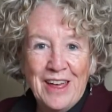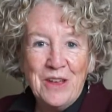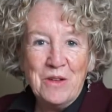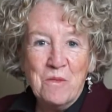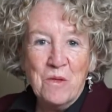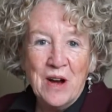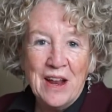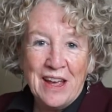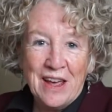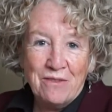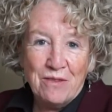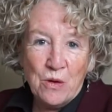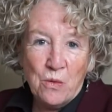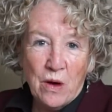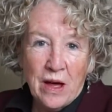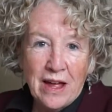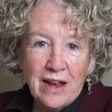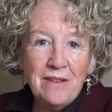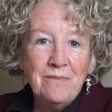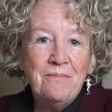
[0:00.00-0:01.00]
Good morning,
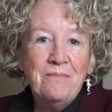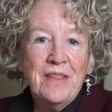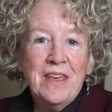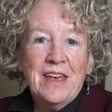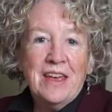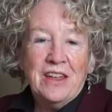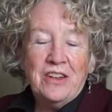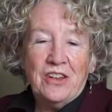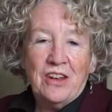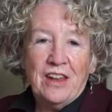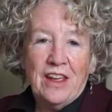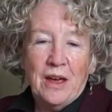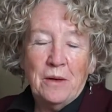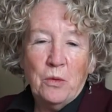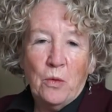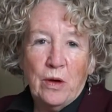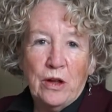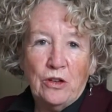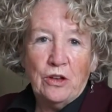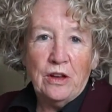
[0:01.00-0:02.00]
everyone. Today I'm
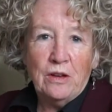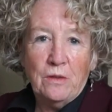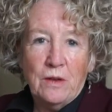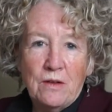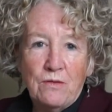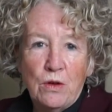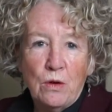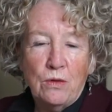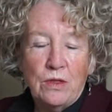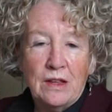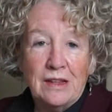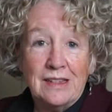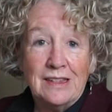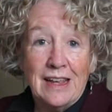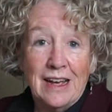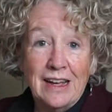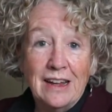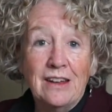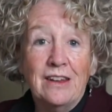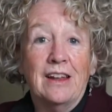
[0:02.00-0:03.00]
going to give you the
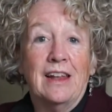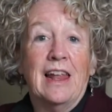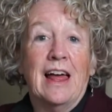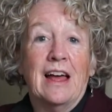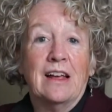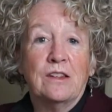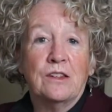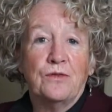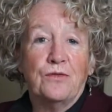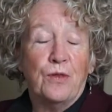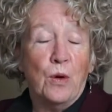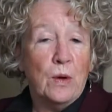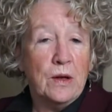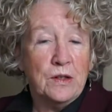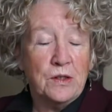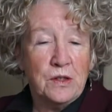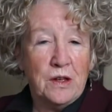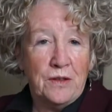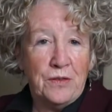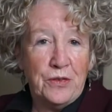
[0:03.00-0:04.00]
second to last
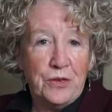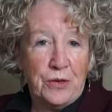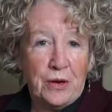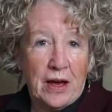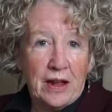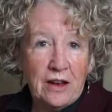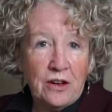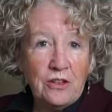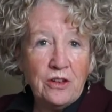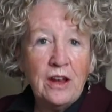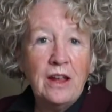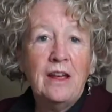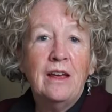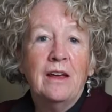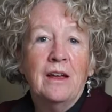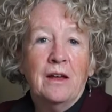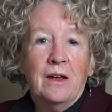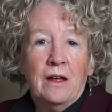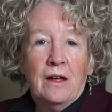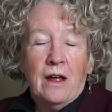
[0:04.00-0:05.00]
focus on strategy
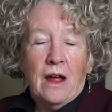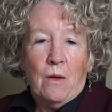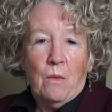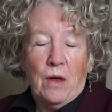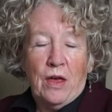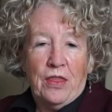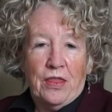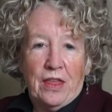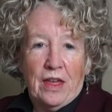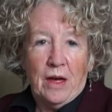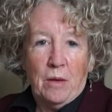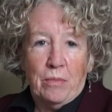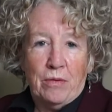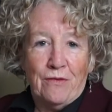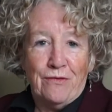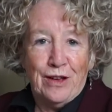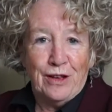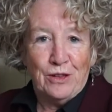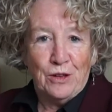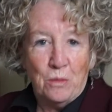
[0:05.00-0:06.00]
with
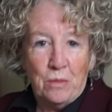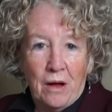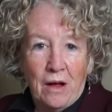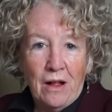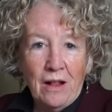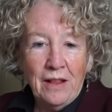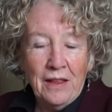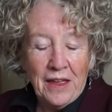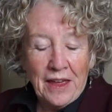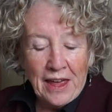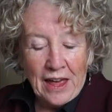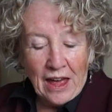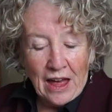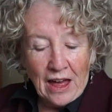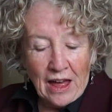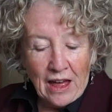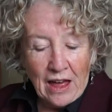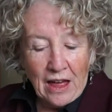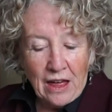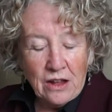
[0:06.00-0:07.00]
Professor Paul.
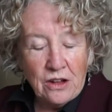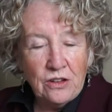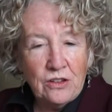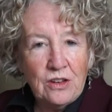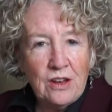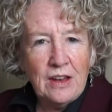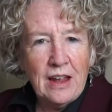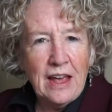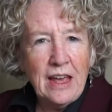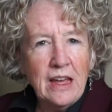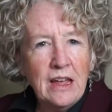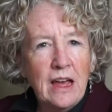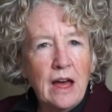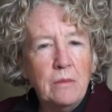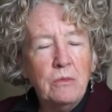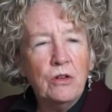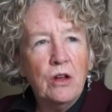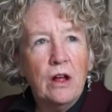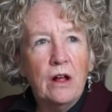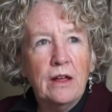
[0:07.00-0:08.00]
Today
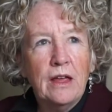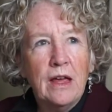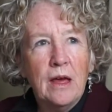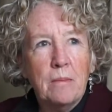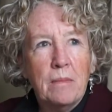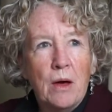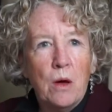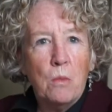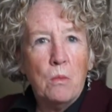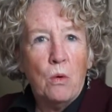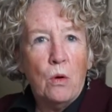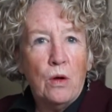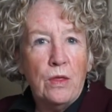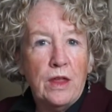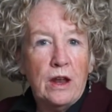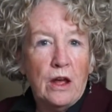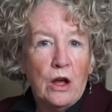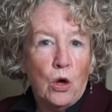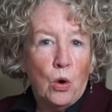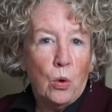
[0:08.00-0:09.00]
I'm talking about more
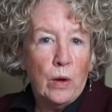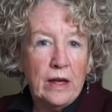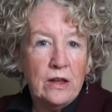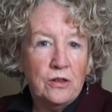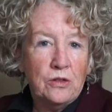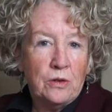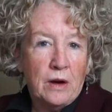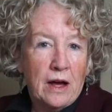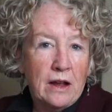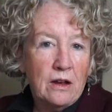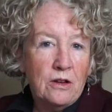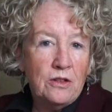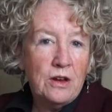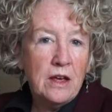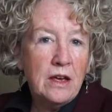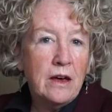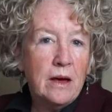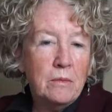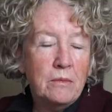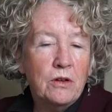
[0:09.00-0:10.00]
than a quick
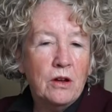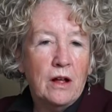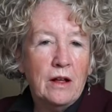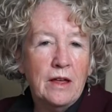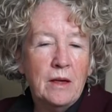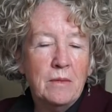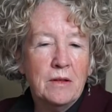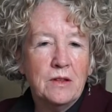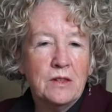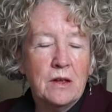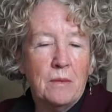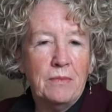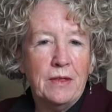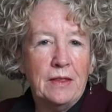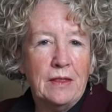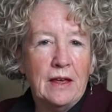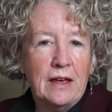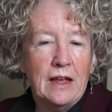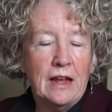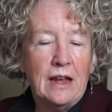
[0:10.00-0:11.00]
strategy. I'm talking about
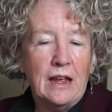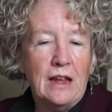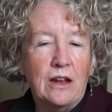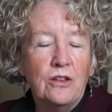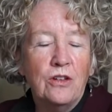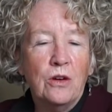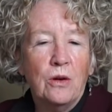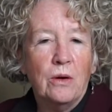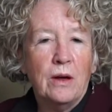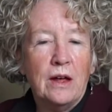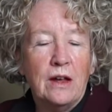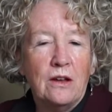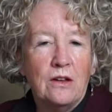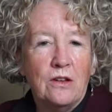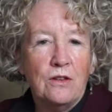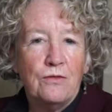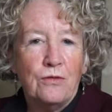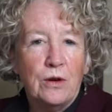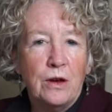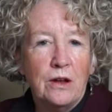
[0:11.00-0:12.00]
something that can integrate
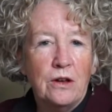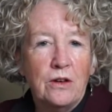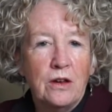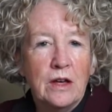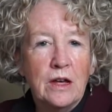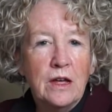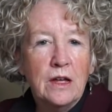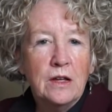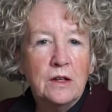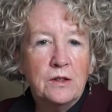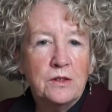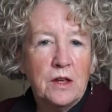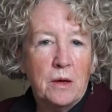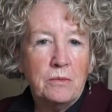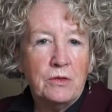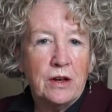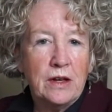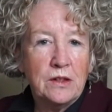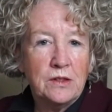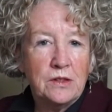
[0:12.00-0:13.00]
different
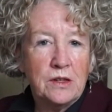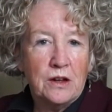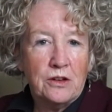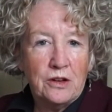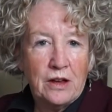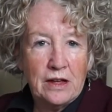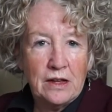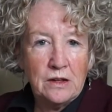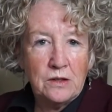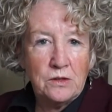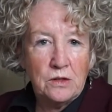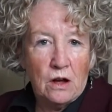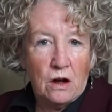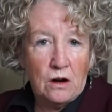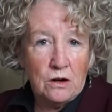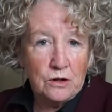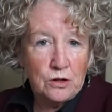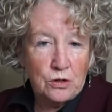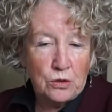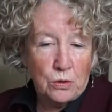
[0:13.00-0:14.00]
subjects such as
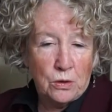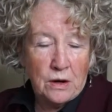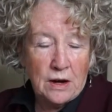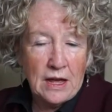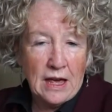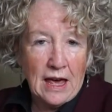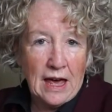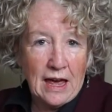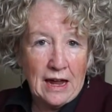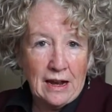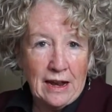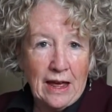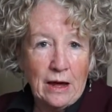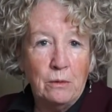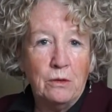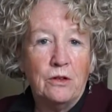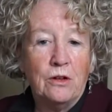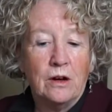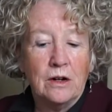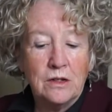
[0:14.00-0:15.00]
our story and
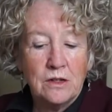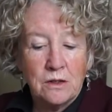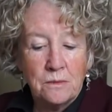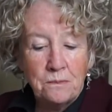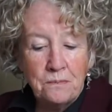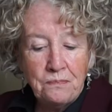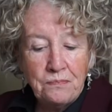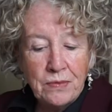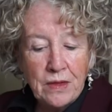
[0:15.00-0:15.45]
language arts.